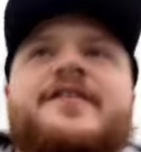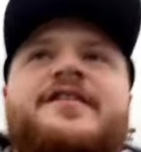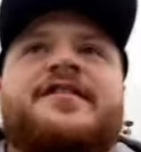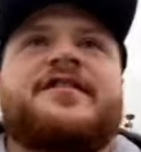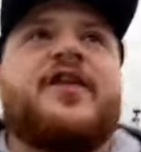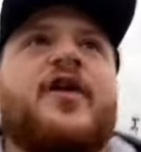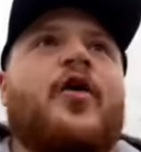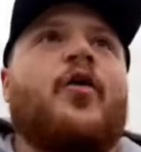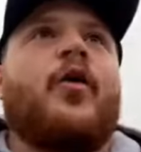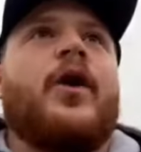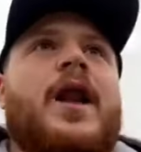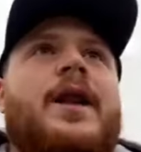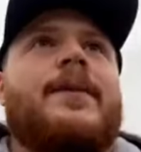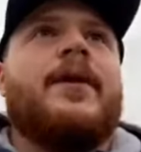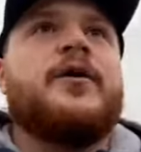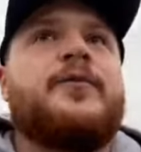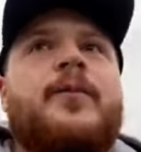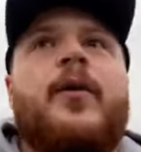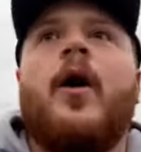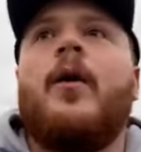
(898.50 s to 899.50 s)
is still one of the
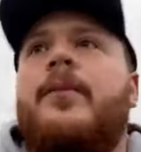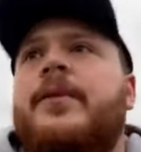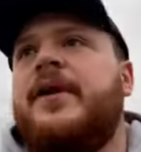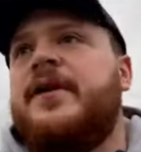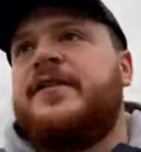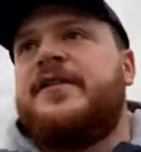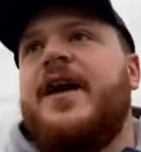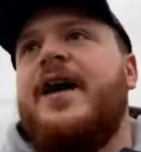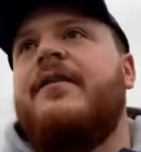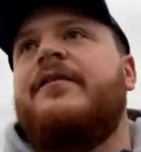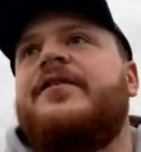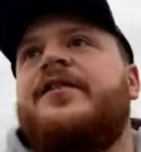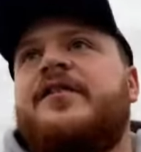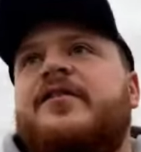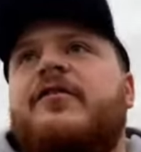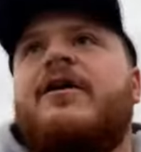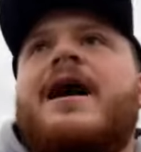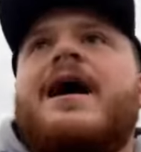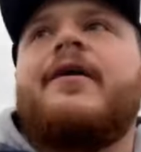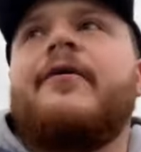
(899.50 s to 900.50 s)
most popular
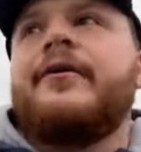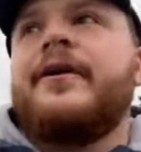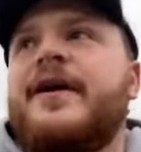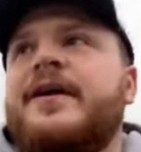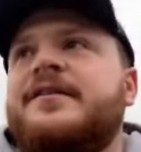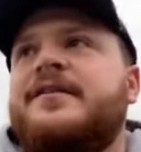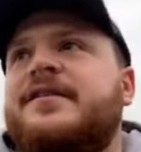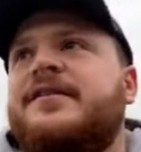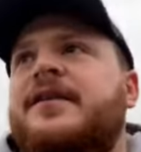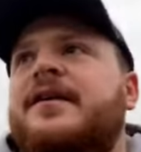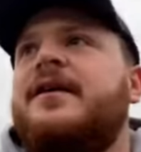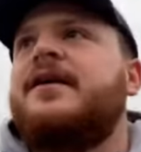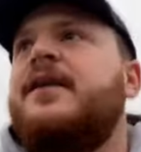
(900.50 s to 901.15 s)
services around. It's